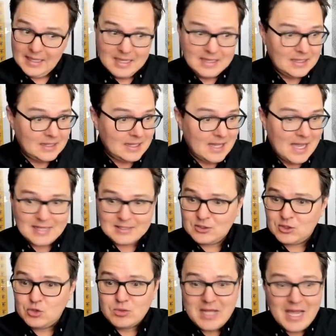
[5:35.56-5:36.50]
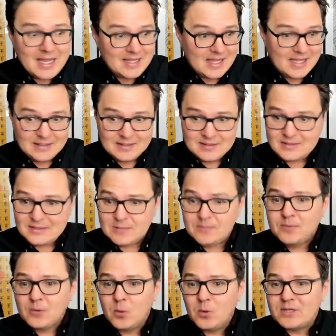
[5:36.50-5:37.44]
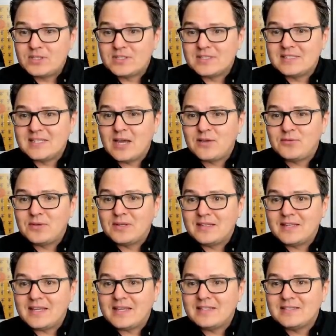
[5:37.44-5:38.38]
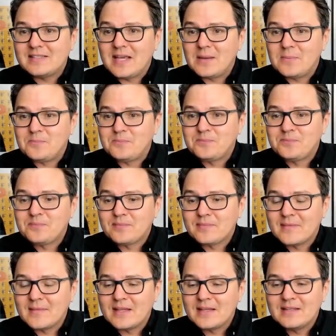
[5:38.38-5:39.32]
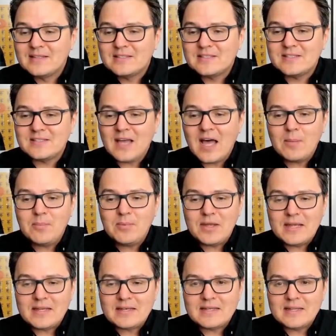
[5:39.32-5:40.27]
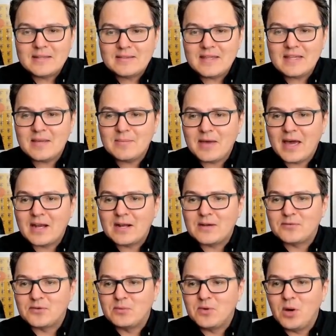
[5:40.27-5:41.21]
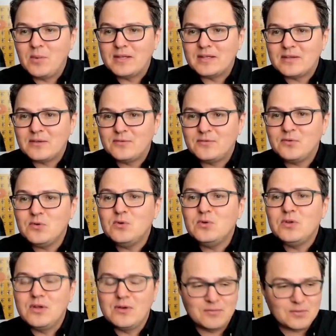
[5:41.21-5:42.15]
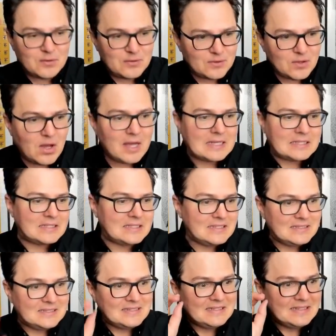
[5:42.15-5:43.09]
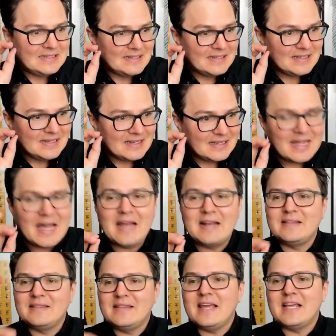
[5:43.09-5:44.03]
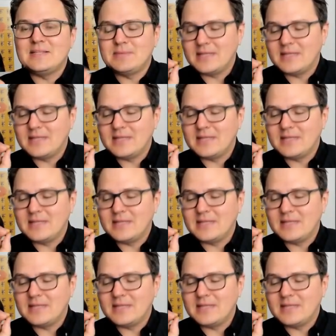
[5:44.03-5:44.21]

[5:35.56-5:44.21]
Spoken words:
in the last two decades, which is definitely some stop and think about it for a moment, food for thought kind of things.